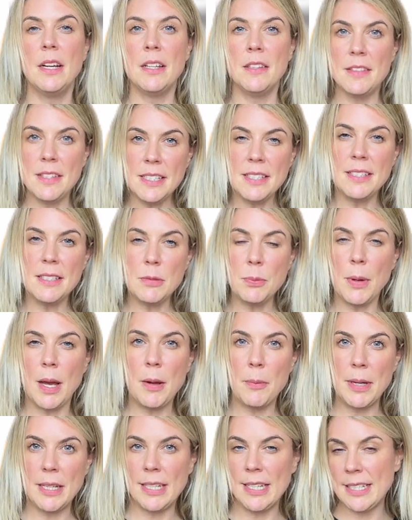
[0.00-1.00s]
This is where
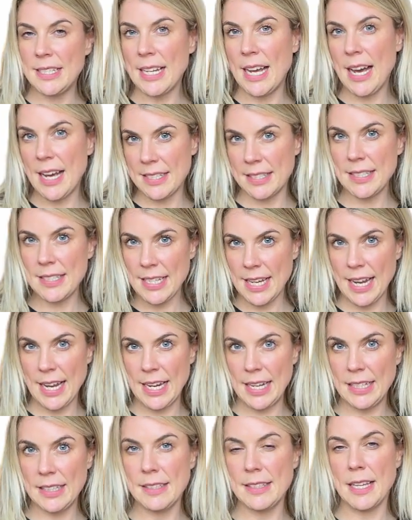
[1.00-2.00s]
we need to
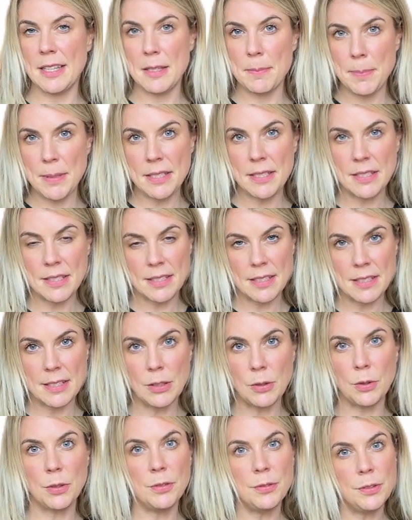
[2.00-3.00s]
ascertain that the business is
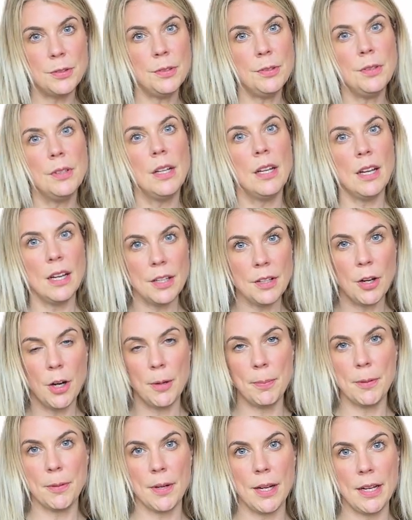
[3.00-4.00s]
lawful and
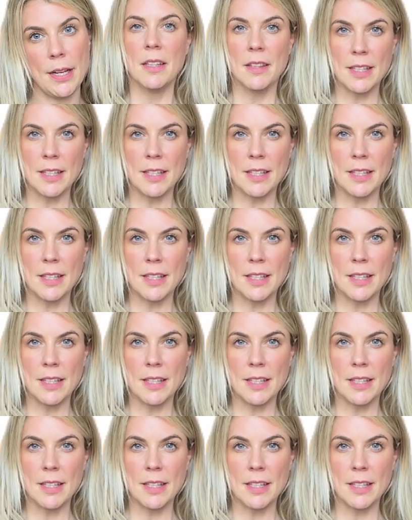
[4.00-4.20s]
operating.